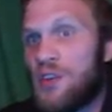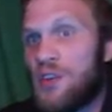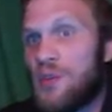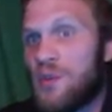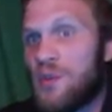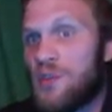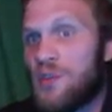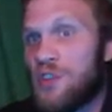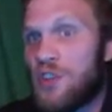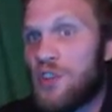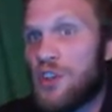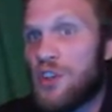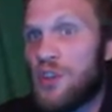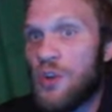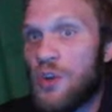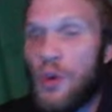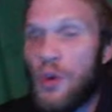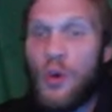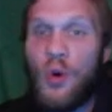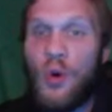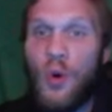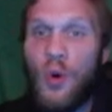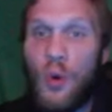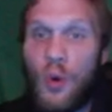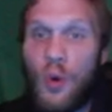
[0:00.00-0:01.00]
user
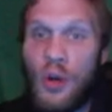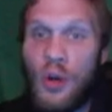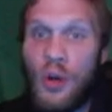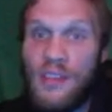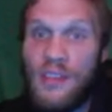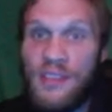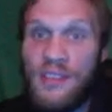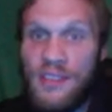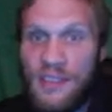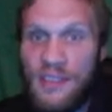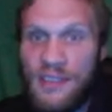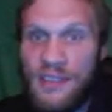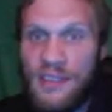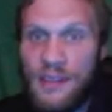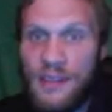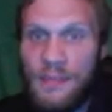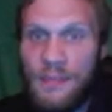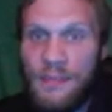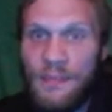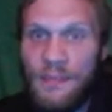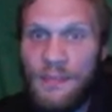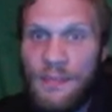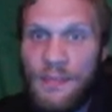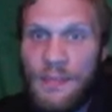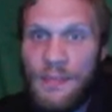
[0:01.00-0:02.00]
or a
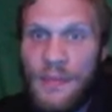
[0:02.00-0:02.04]
system.